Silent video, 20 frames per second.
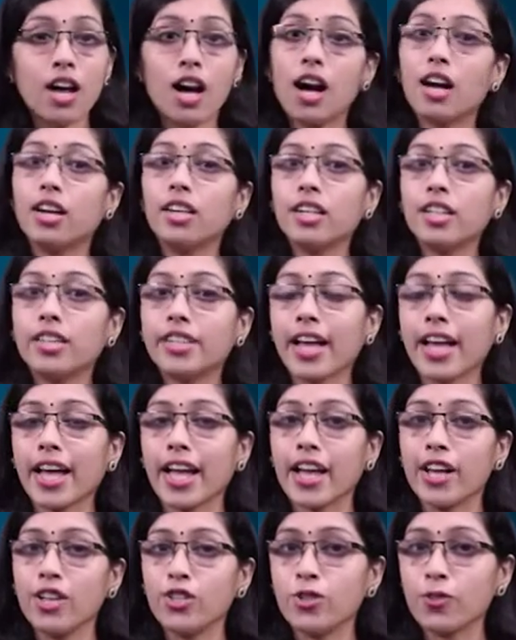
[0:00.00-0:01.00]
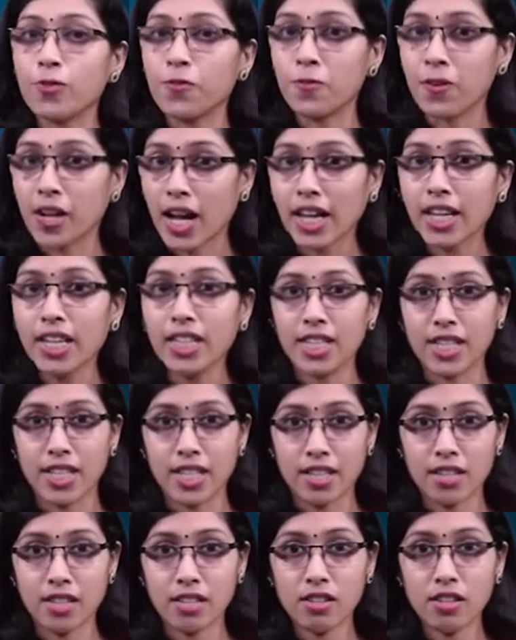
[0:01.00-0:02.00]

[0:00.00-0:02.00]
under the age of 19,